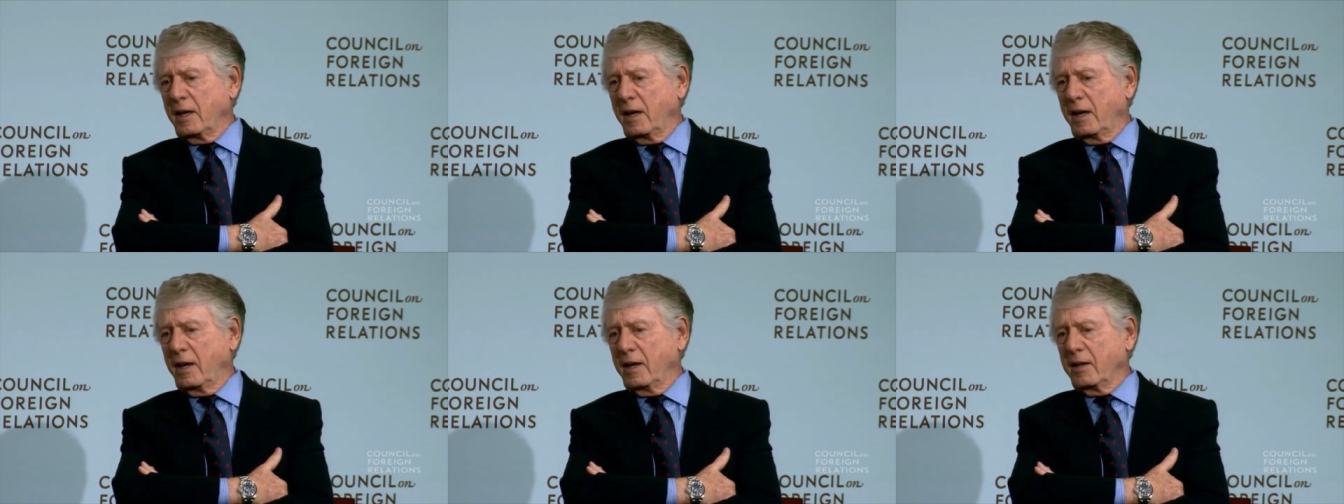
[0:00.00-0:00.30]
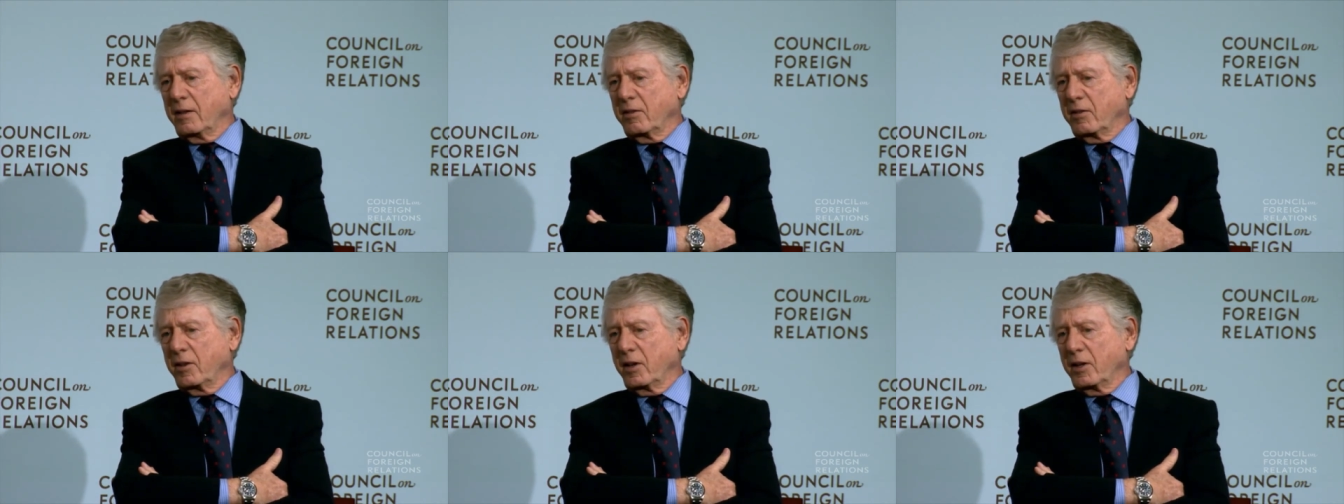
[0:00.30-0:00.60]

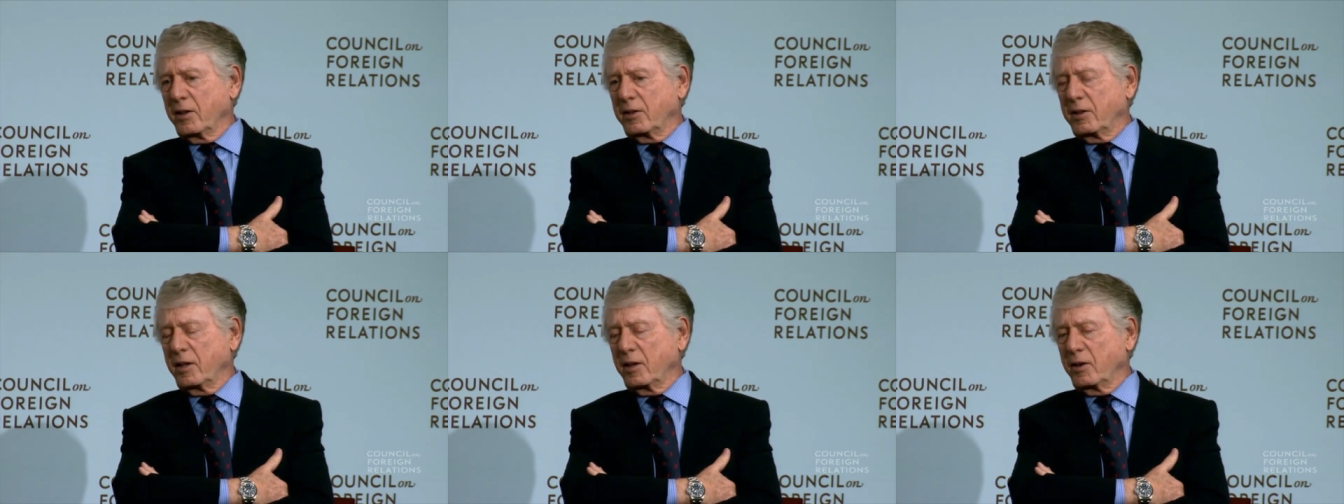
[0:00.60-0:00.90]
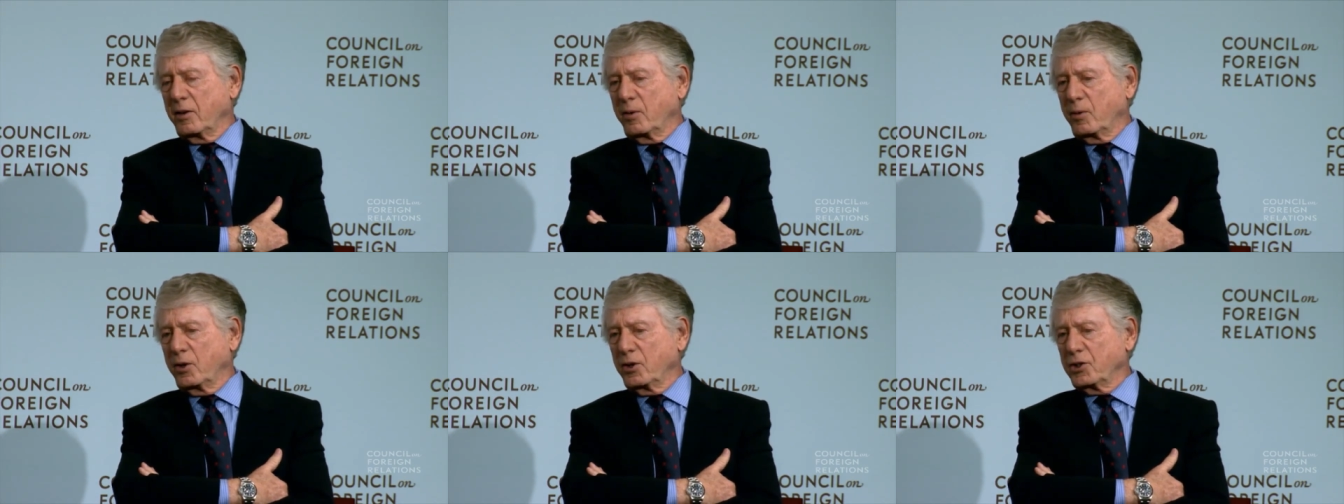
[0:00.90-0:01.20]
and that
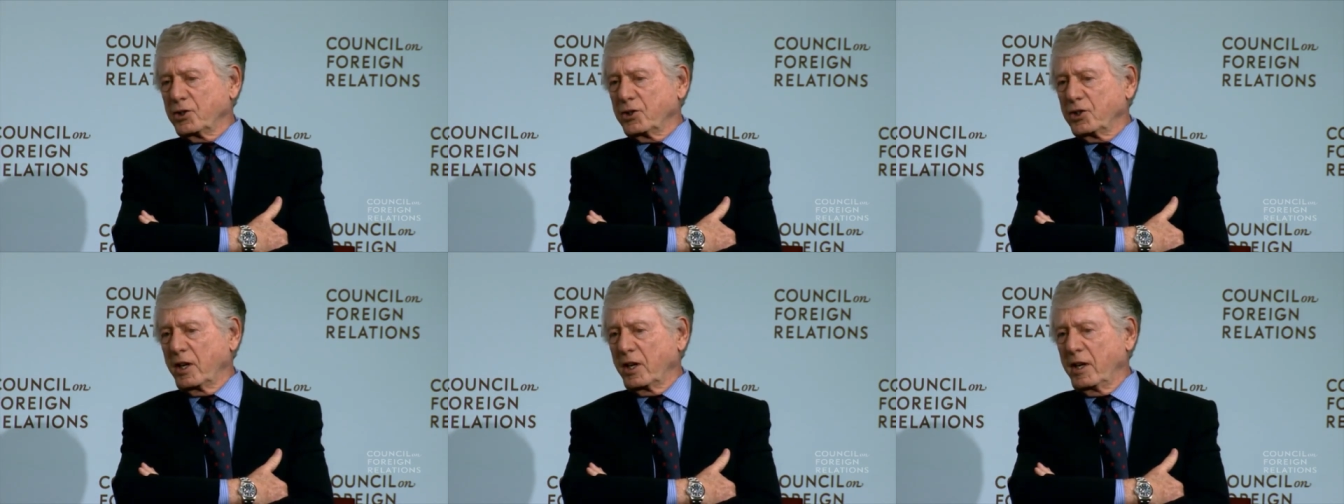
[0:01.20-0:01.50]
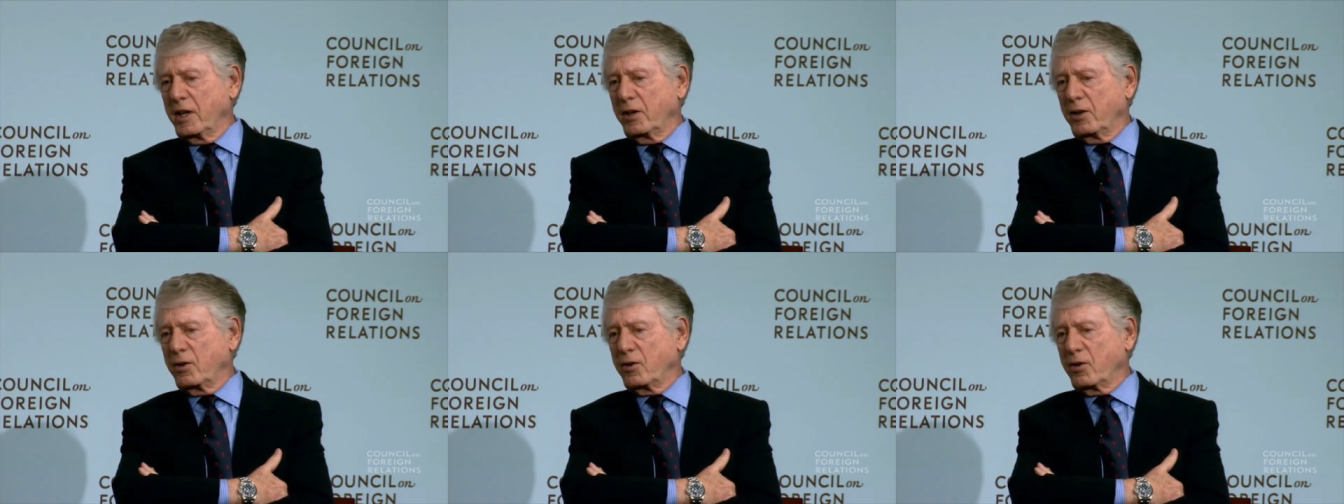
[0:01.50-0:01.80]
there was
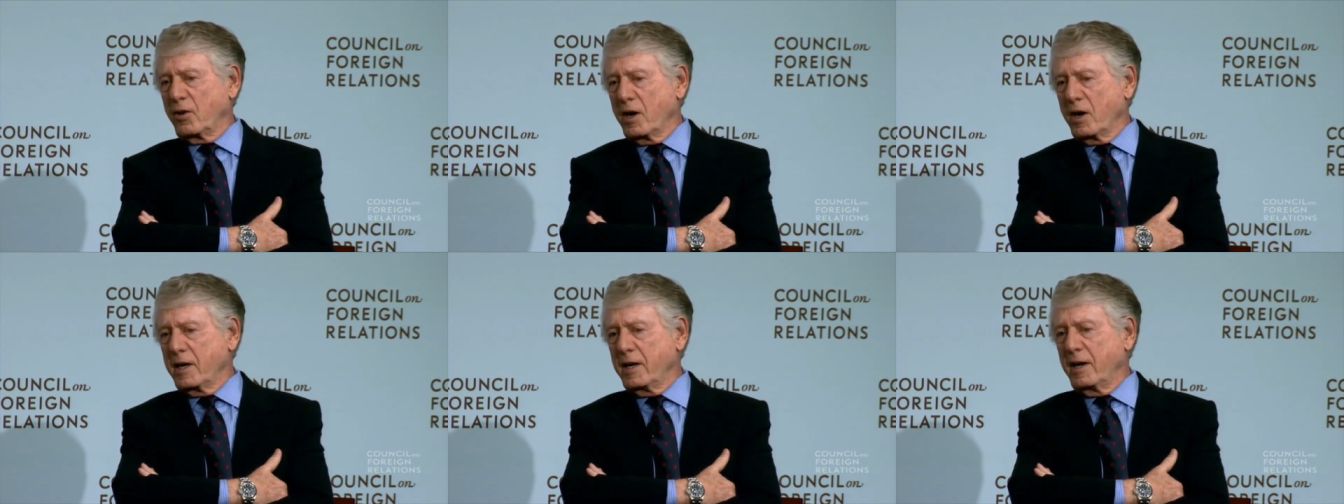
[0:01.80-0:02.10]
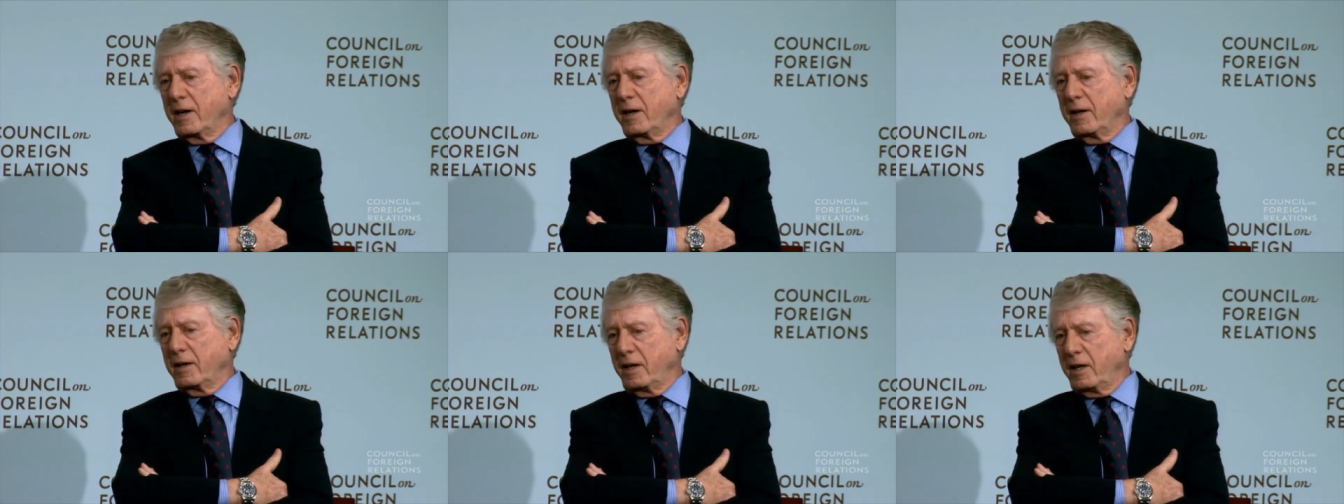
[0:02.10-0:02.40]
a
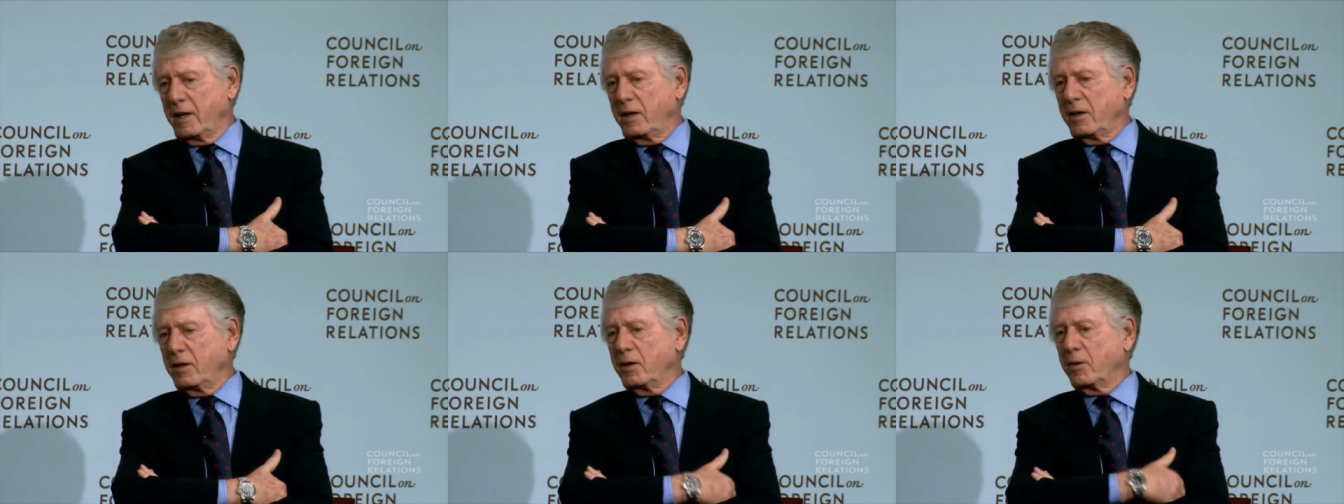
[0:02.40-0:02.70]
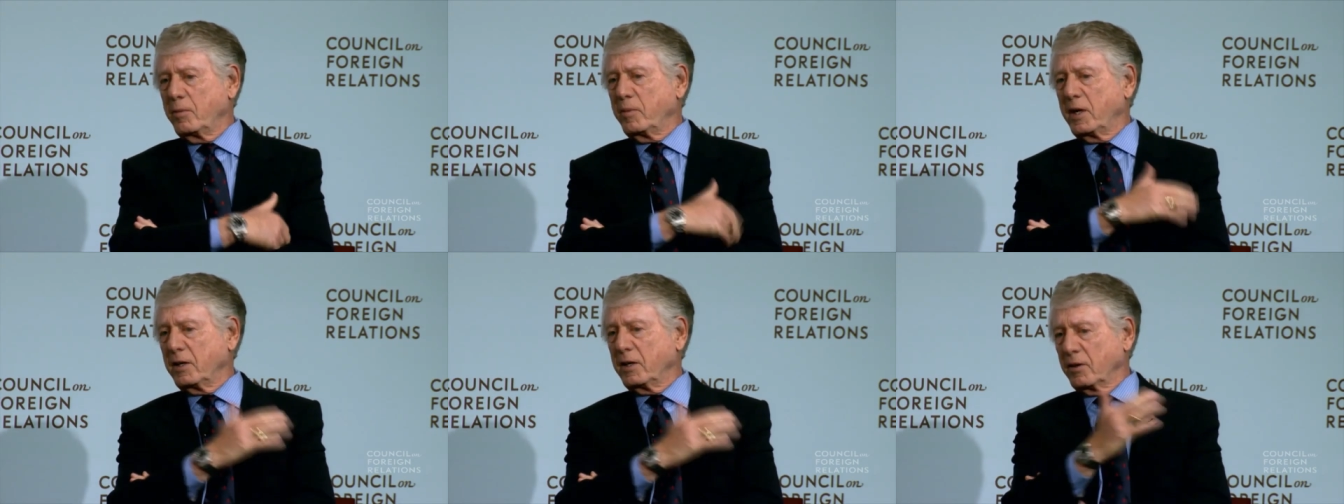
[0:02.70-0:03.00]
crying need
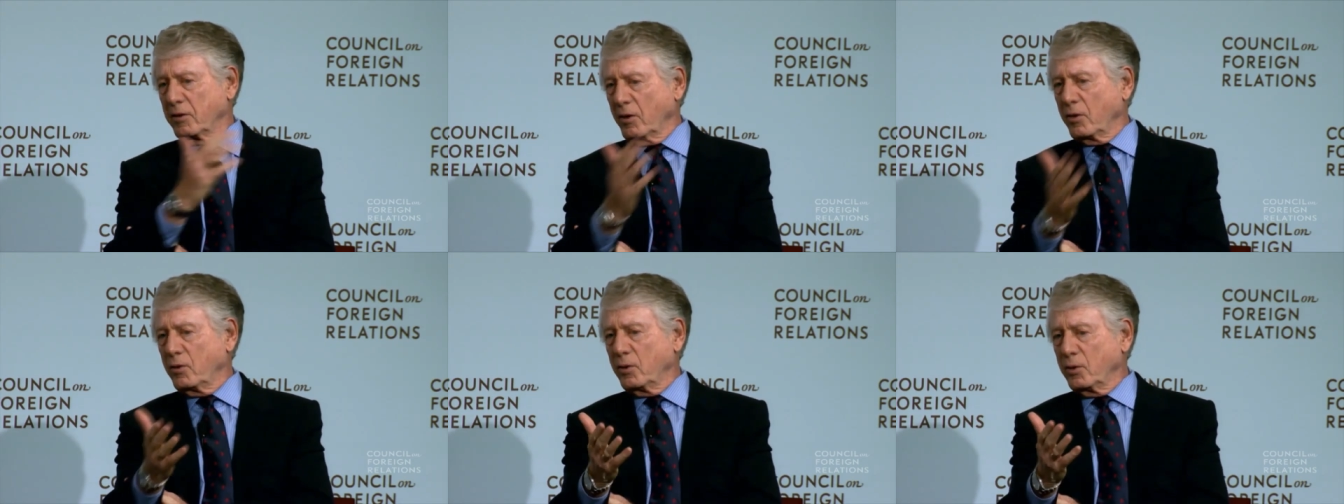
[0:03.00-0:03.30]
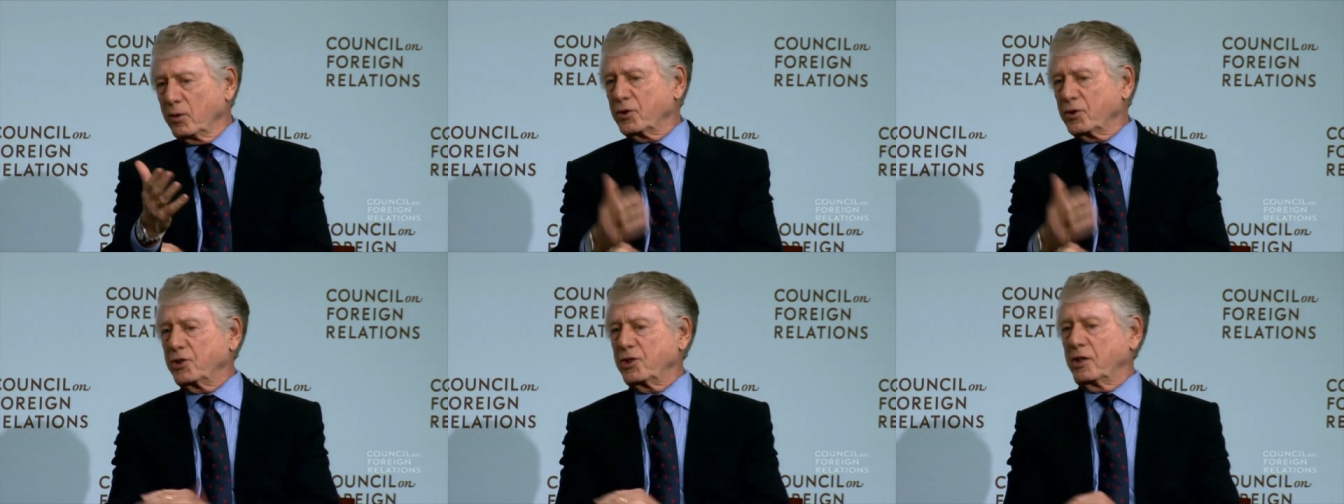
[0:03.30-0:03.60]
among
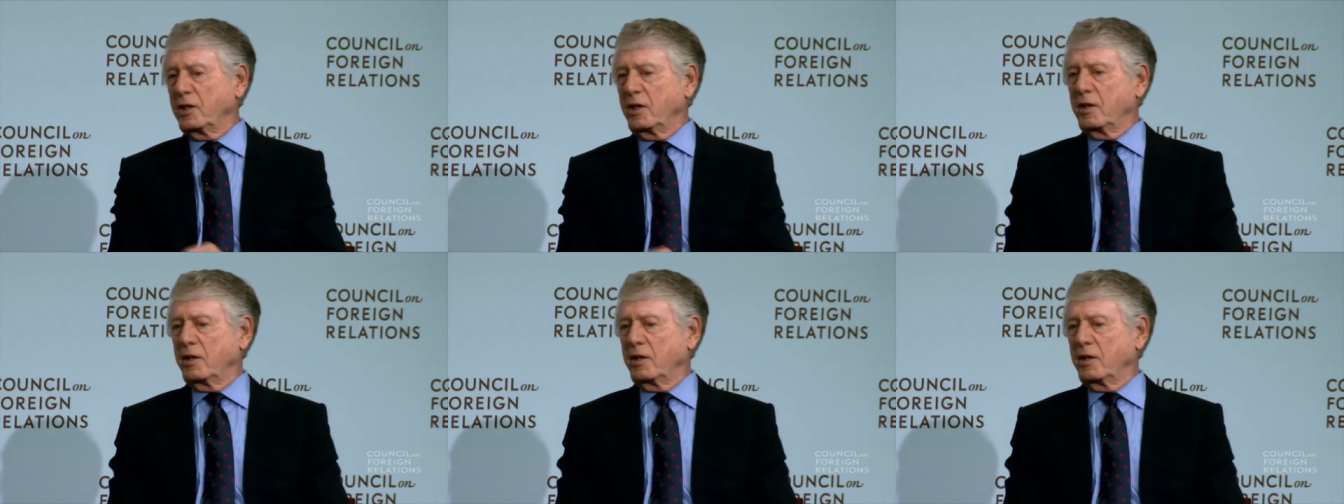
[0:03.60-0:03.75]
those